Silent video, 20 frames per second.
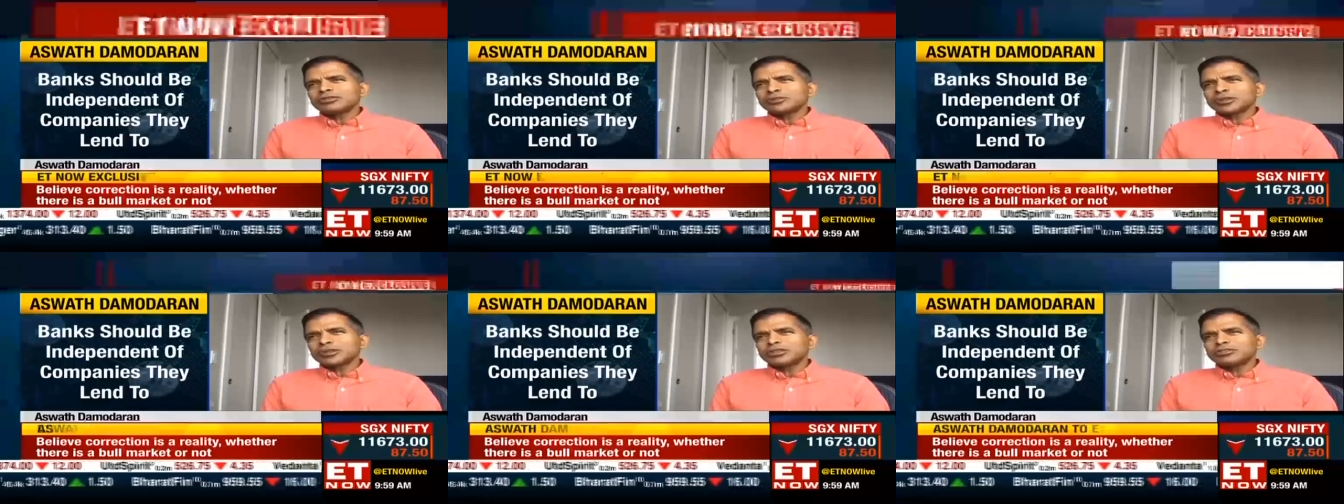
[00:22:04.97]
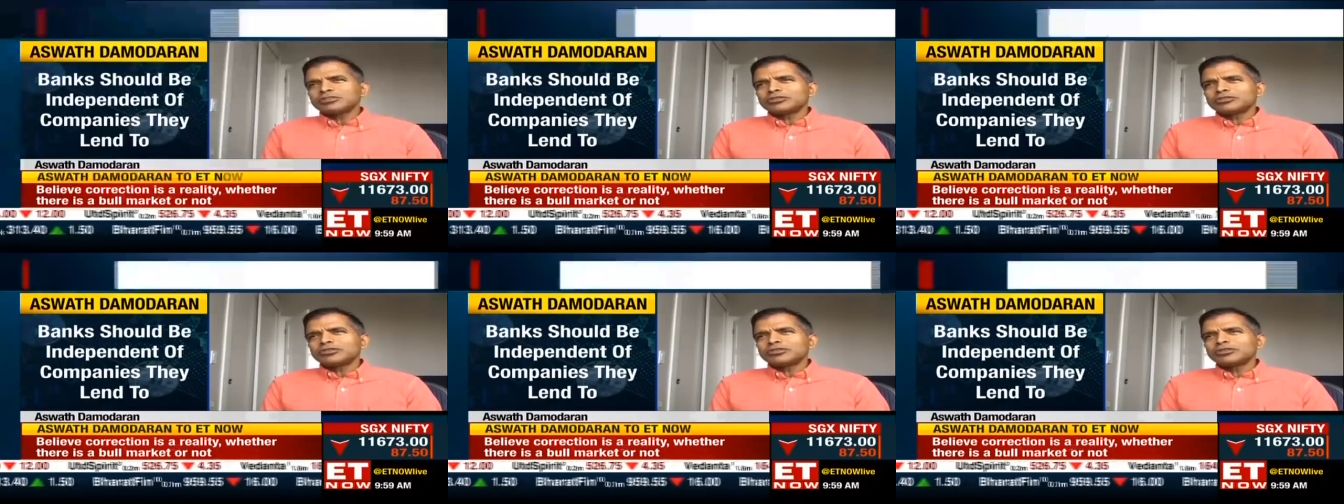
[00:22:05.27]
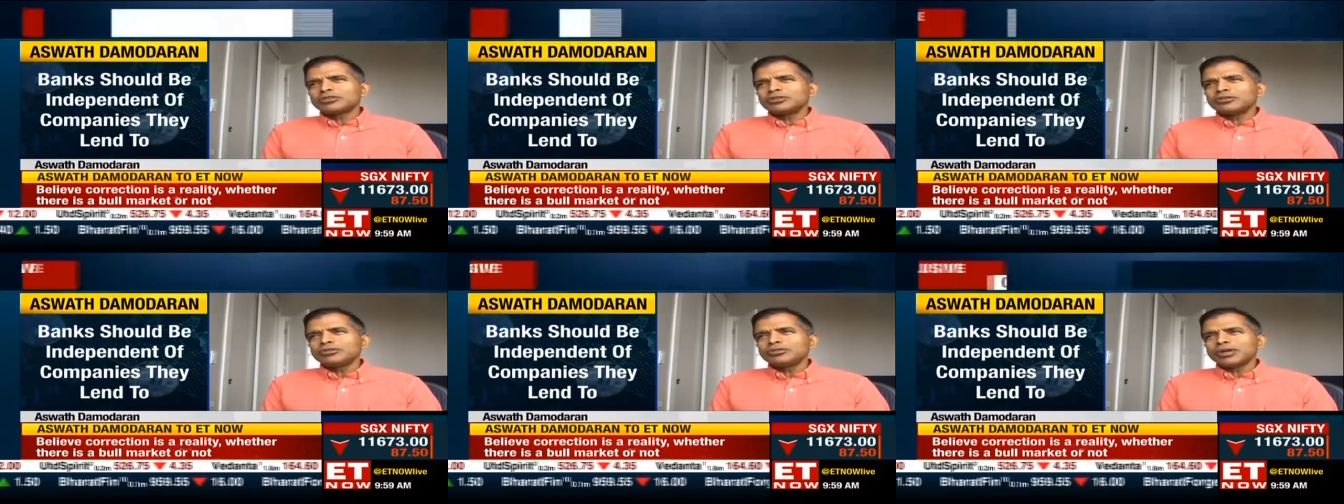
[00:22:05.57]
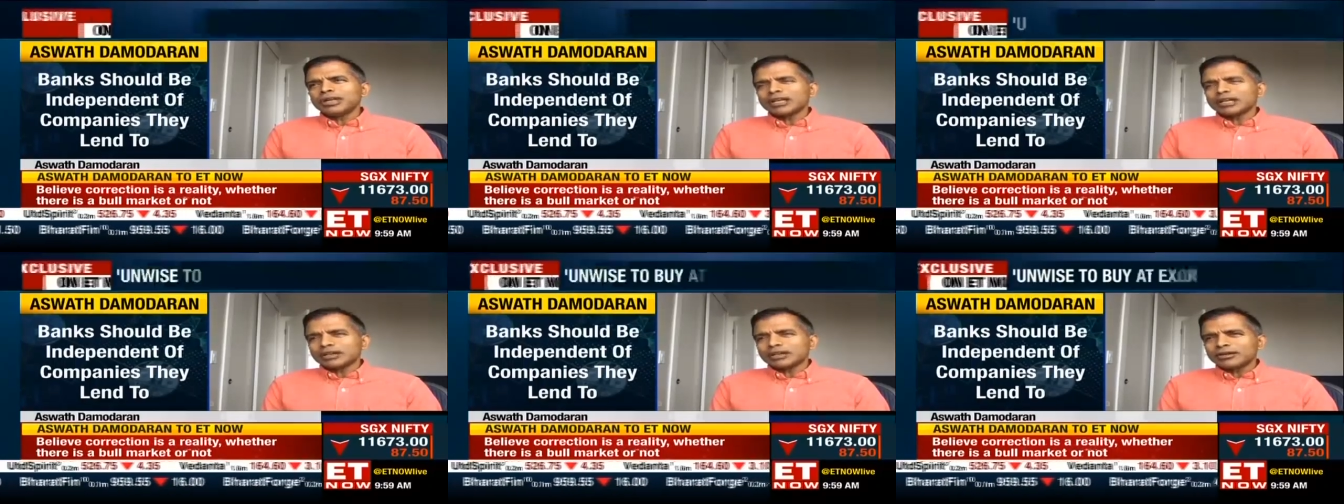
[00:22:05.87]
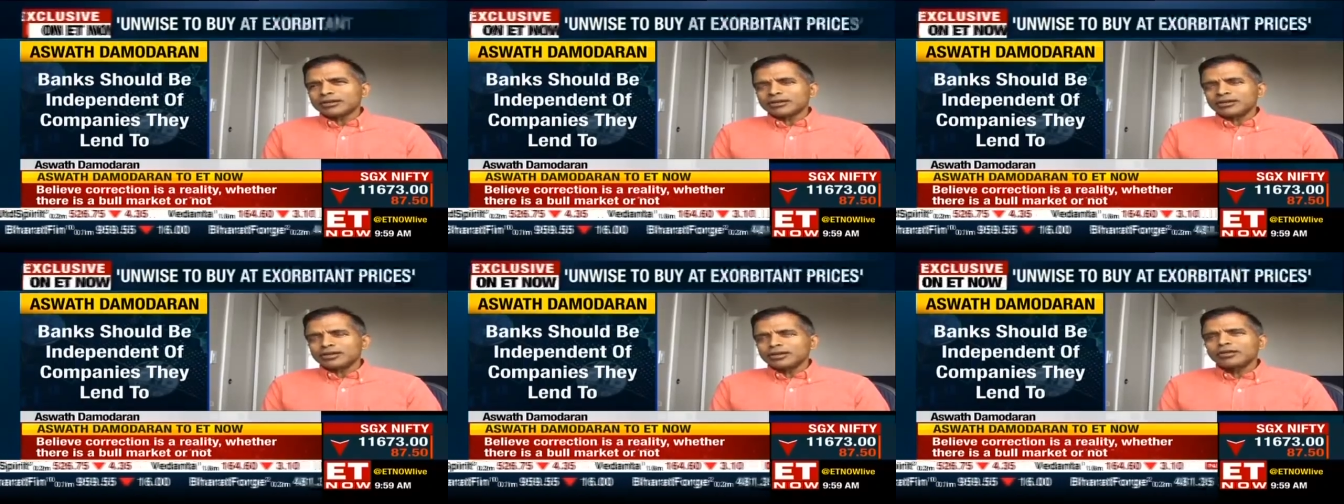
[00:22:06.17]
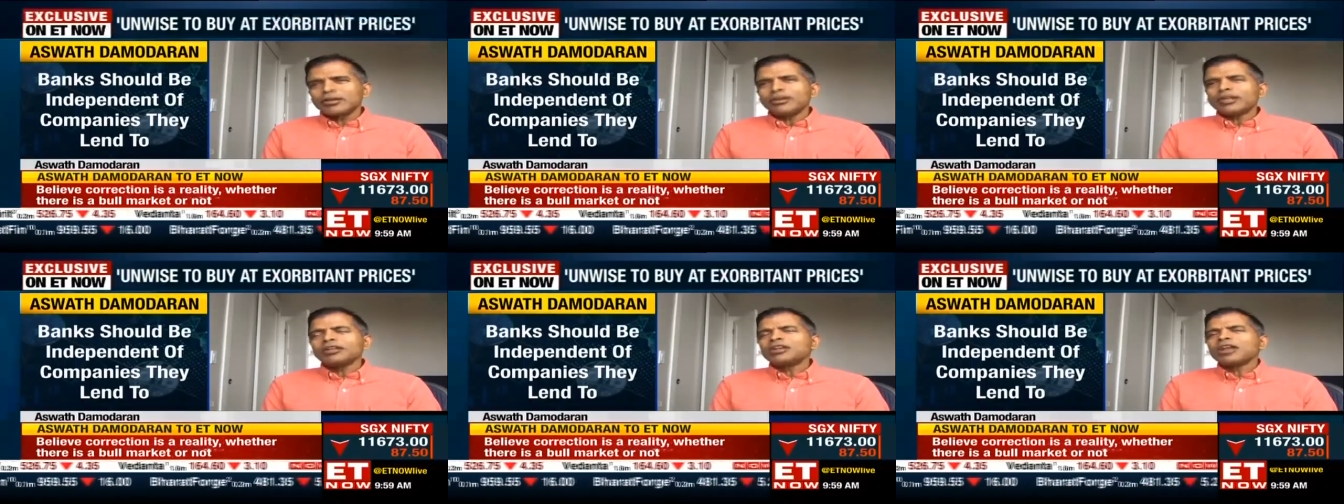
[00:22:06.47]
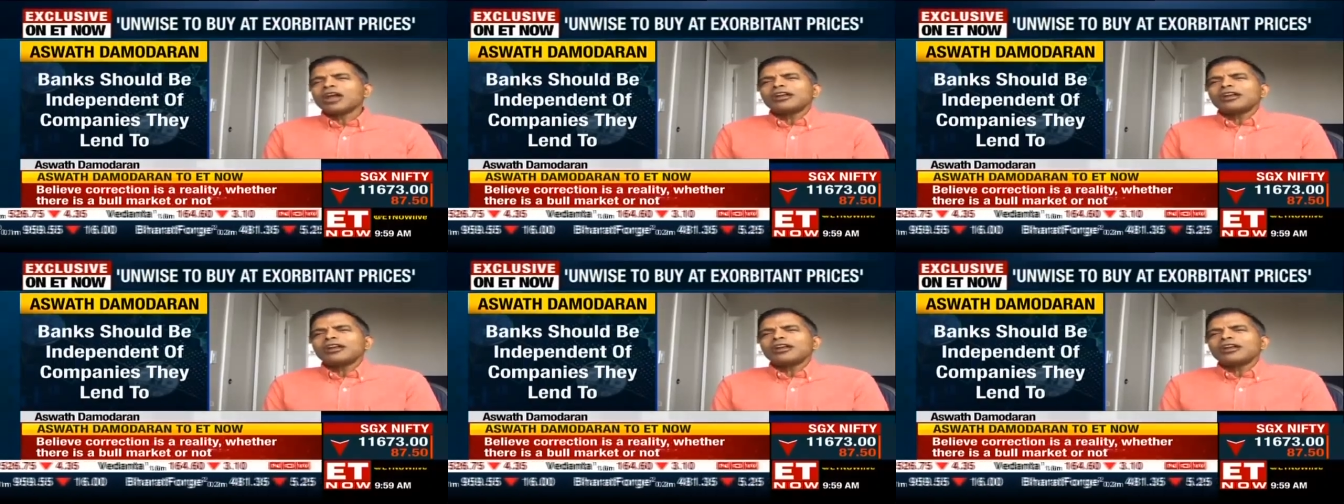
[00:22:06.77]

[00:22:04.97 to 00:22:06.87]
was too you know did